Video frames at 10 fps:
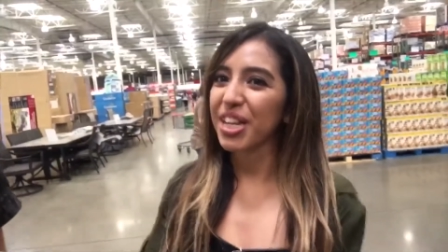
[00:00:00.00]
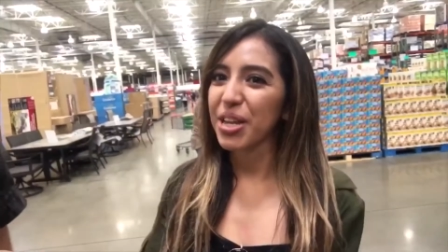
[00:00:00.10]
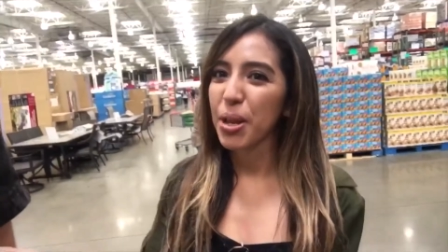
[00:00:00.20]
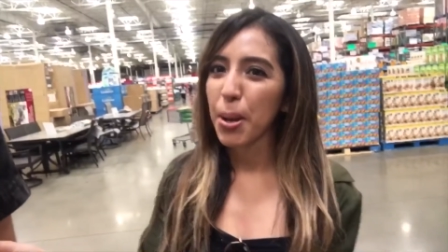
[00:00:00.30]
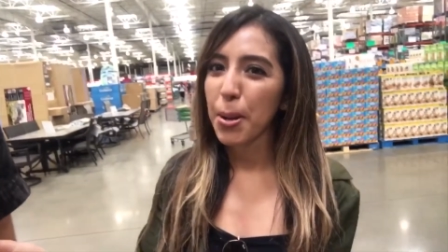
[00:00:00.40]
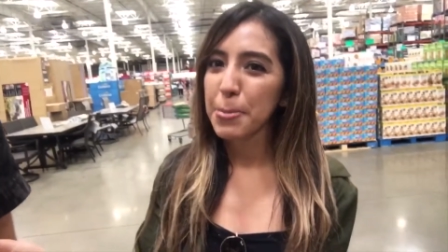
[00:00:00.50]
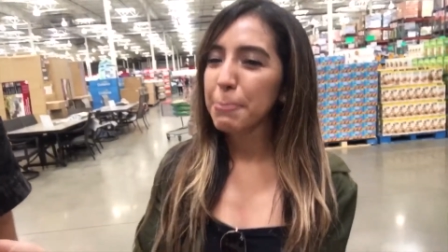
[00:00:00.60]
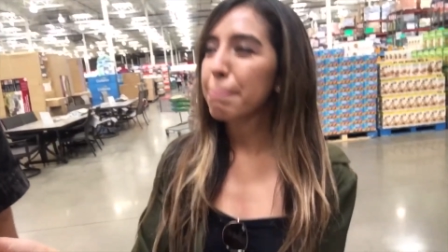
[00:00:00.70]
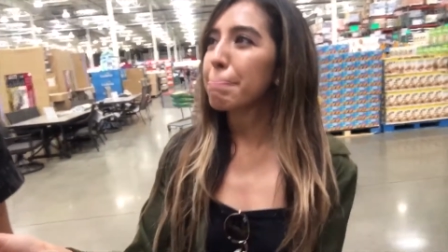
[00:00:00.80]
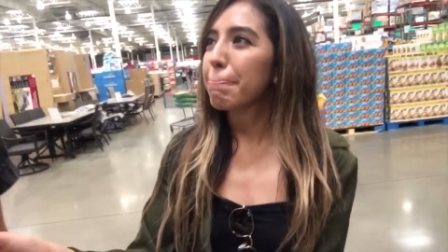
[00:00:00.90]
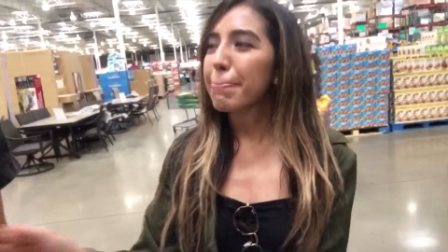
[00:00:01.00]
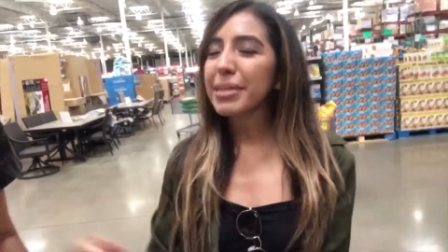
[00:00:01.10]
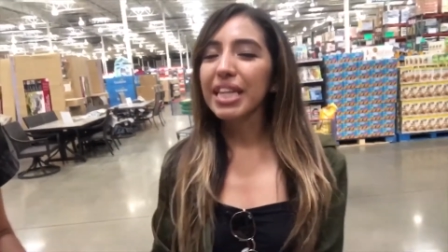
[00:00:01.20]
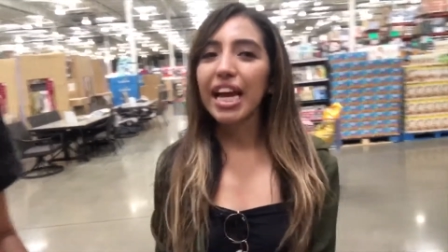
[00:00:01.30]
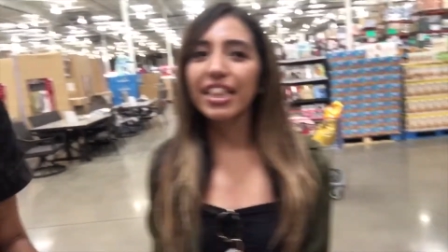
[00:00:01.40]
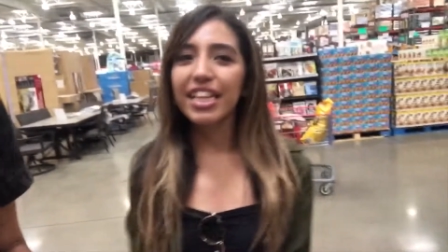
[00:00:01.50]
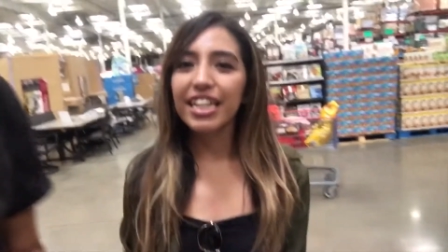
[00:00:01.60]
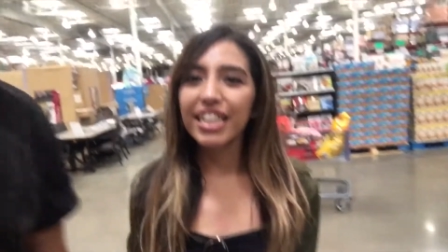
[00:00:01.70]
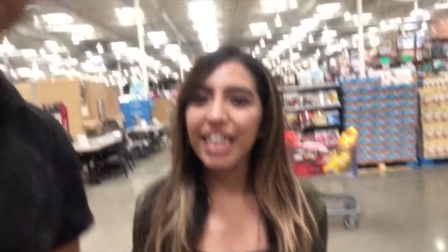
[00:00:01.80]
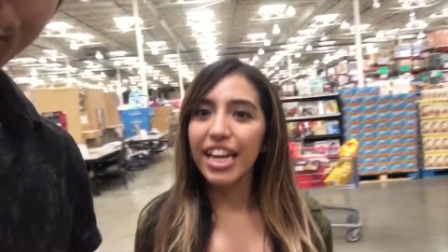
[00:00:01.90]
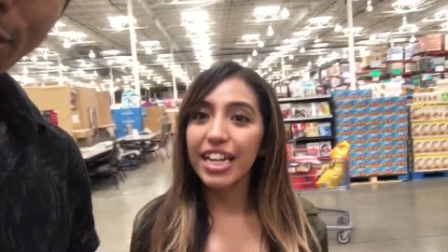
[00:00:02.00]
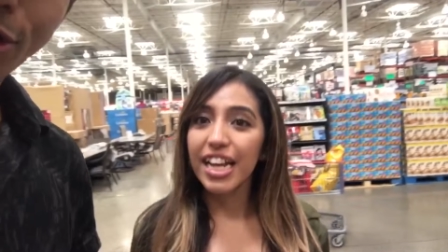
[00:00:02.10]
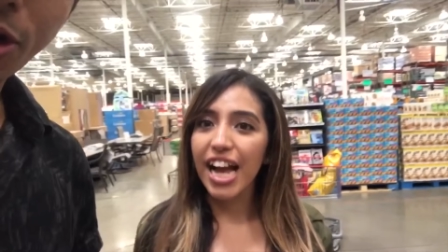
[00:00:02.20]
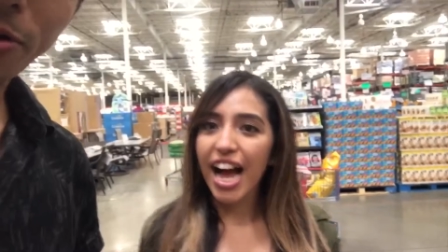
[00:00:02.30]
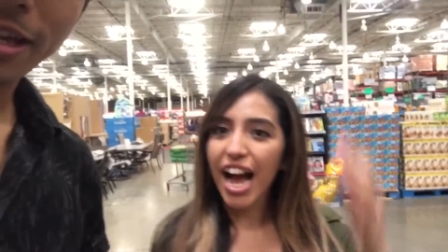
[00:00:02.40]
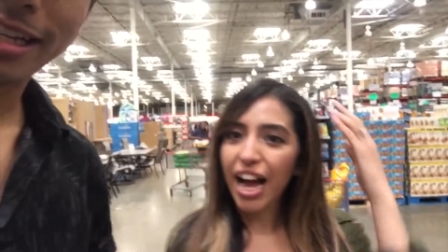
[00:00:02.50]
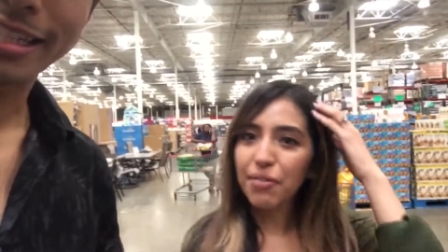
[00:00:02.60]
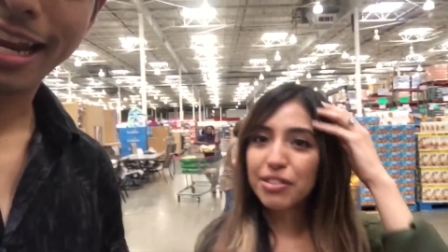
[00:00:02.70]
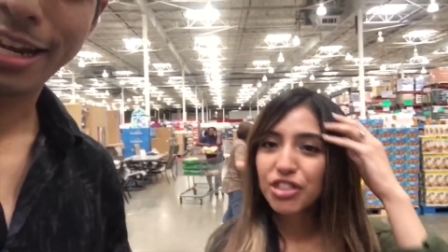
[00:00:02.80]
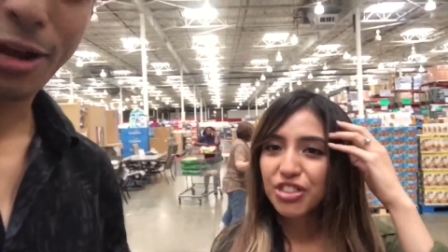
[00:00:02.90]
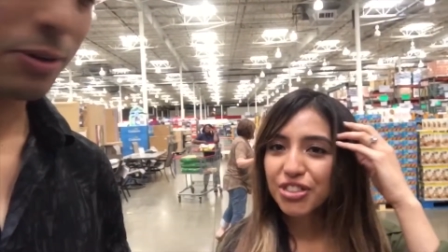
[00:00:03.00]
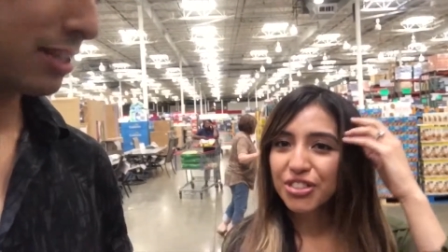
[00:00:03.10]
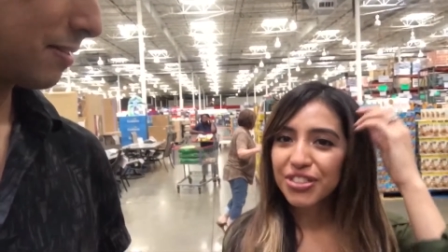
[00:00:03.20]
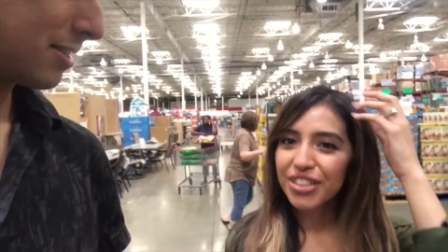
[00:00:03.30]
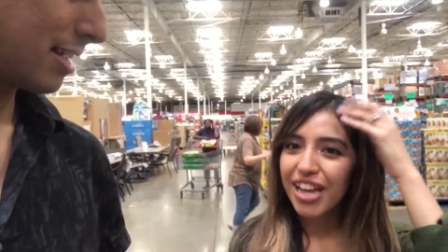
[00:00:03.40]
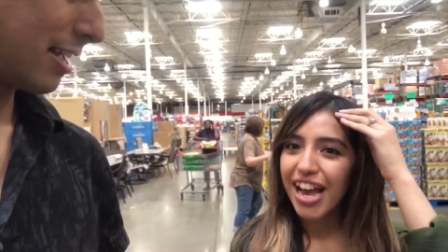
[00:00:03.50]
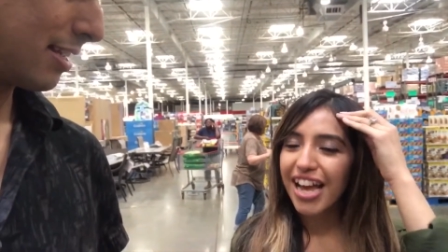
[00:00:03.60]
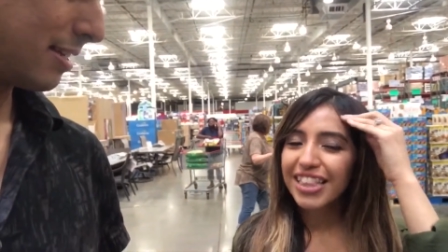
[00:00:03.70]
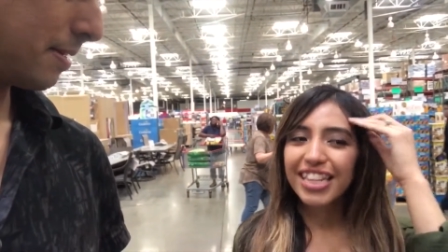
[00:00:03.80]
that's what I said. But and I was actually like, joking because I, I, didn't just, know what they were saying. And